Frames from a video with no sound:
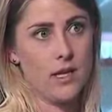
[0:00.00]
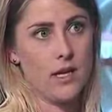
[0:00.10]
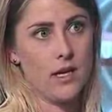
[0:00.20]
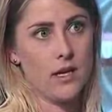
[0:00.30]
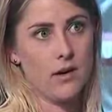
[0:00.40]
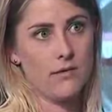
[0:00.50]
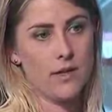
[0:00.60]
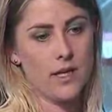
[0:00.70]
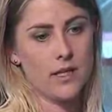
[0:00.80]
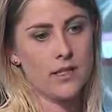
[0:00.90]
in the
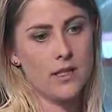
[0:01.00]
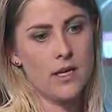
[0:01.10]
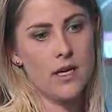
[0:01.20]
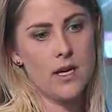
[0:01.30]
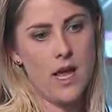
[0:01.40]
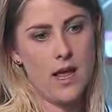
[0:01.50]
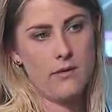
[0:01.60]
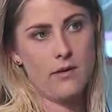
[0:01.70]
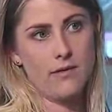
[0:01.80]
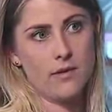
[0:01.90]
conflict and
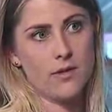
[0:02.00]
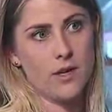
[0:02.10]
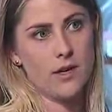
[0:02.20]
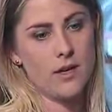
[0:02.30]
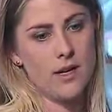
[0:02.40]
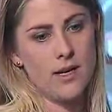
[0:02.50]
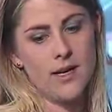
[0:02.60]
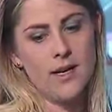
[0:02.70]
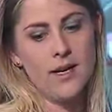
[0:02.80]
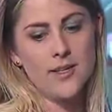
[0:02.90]
the revolution.
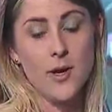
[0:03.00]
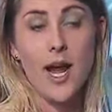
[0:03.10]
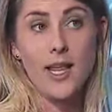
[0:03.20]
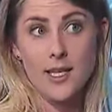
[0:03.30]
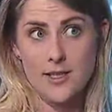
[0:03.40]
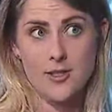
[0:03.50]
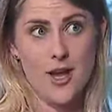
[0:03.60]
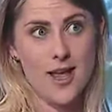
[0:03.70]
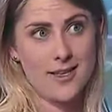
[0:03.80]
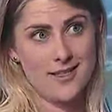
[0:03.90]
So I highly
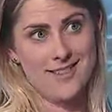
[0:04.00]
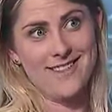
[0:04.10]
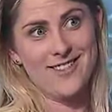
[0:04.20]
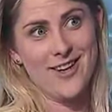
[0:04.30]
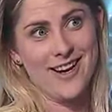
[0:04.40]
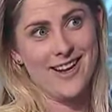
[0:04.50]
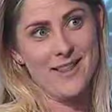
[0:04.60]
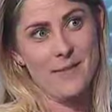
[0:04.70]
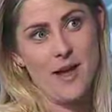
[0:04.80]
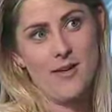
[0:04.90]
suggest checking them